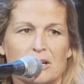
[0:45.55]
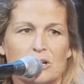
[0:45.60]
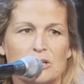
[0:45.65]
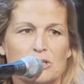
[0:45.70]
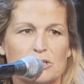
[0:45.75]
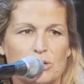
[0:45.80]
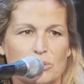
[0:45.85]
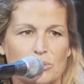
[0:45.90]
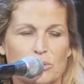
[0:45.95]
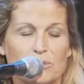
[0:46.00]

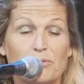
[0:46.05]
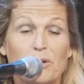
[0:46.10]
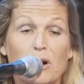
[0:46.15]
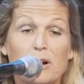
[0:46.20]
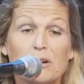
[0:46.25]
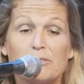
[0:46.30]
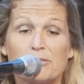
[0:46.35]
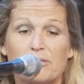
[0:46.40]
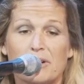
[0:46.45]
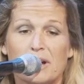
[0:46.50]
Two of
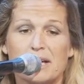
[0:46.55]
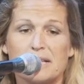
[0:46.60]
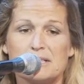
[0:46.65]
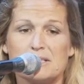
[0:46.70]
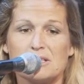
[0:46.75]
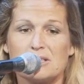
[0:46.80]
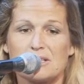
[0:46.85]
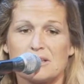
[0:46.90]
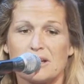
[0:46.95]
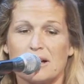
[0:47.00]
our
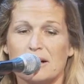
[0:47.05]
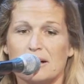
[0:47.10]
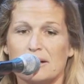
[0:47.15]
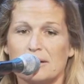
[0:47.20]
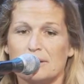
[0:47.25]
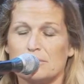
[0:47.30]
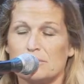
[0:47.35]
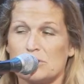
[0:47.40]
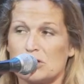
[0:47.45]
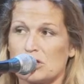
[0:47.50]
friends,
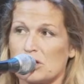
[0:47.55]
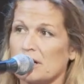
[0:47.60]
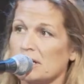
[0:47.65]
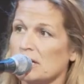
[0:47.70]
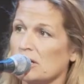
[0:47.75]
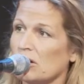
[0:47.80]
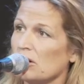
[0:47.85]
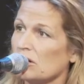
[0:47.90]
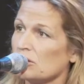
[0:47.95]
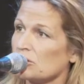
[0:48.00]
um,
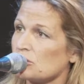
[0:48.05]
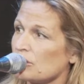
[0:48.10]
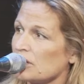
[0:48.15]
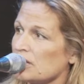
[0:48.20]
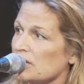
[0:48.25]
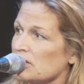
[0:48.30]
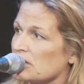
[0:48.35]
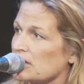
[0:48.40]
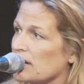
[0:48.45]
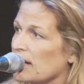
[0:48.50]
Johnny
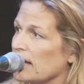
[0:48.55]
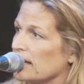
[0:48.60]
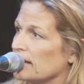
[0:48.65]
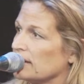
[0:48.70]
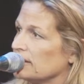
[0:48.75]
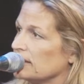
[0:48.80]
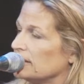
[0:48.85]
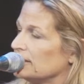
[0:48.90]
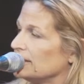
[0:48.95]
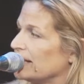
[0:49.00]
Aldridge
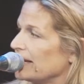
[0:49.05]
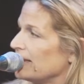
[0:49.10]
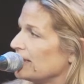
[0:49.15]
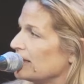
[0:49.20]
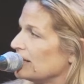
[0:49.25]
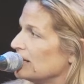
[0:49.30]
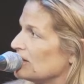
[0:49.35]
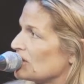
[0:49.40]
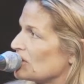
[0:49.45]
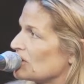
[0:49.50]
and little
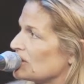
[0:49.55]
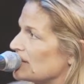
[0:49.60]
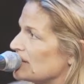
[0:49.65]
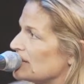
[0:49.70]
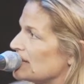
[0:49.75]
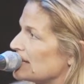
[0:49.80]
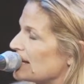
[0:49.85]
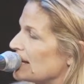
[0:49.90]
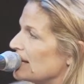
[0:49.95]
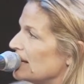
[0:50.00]
Anthony
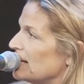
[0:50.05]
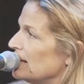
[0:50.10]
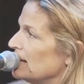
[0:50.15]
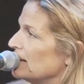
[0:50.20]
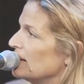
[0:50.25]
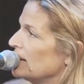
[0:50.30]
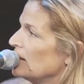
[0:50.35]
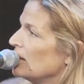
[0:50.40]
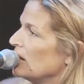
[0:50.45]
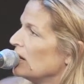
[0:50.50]
Sosinski,
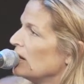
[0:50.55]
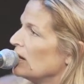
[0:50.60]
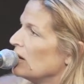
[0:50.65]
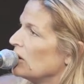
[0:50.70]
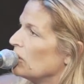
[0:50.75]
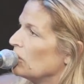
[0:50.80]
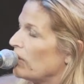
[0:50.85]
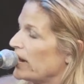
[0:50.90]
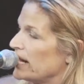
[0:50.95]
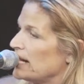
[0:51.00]

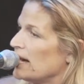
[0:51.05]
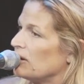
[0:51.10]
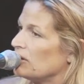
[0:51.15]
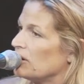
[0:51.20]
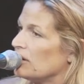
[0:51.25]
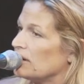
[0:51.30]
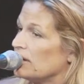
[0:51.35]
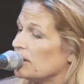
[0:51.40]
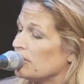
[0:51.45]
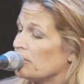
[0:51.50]
went out
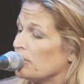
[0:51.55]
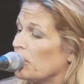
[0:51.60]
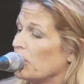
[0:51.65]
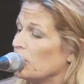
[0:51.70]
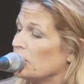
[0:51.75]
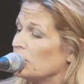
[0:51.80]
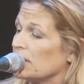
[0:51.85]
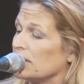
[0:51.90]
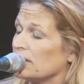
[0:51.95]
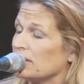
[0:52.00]
on their
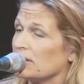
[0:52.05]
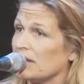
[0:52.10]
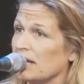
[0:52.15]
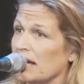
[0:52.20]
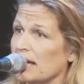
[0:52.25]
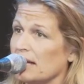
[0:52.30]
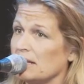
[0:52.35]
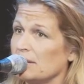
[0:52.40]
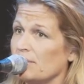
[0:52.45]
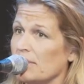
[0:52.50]
boat,
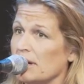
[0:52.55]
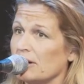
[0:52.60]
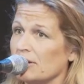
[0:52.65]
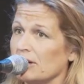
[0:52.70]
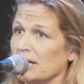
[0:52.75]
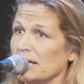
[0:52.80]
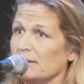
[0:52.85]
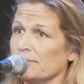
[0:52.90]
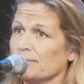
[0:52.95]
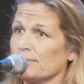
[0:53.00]
the Anna
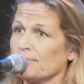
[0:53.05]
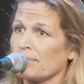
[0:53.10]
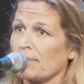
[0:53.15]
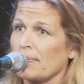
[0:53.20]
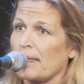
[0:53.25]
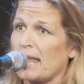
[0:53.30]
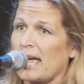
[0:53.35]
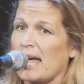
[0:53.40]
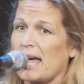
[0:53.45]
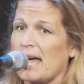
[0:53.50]
Mary,
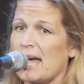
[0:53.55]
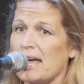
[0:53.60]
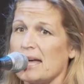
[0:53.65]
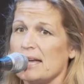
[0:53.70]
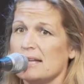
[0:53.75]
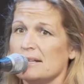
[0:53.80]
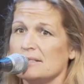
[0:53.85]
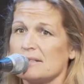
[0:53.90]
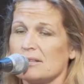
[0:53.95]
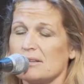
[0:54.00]

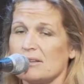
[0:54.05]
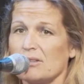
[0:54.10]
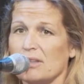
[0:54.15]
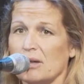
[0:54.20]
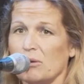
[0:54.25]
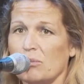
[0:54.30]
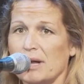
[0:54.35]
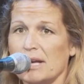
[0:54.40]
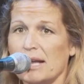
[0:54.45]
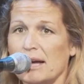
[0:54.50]
and
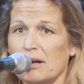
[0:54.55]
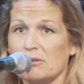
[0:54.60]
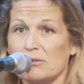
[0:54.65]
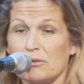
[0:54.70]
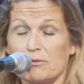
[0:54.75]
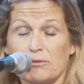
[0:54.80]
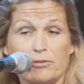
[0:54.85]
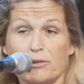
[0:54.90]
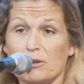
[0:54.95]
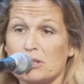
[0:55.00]
they went
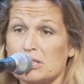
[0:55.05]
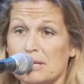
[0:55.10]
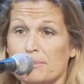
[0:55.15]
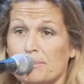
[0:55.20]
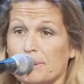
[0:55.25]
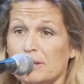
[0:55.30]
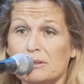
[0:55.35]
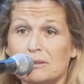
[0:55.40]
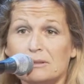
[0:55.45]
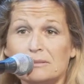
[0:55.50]
out for a
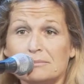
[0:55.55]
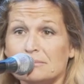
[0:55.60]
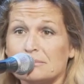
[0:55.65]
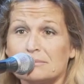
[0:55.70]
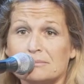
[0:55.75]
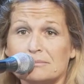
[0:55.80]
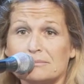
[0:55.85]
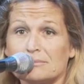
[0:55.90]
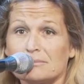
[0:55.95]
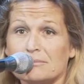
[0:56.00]
typical
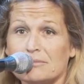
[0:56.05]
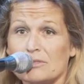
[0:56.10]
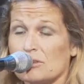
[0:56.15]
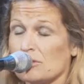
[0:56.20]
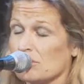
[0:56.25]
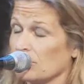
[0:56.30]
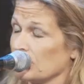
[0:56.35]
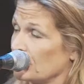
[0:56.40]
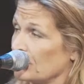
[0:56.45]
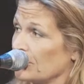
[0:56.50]

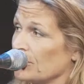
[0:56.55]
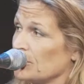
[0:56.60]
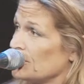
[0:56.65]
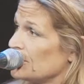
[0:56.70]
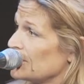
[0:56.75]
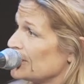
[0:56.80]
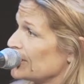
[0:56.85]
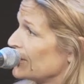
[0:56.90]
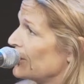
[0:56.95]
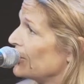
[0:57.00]

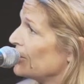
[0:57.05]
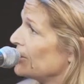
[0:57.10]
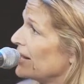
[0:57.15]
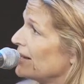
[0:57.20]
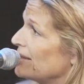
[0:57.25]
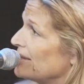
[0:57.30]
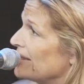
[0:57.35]
cruise to go get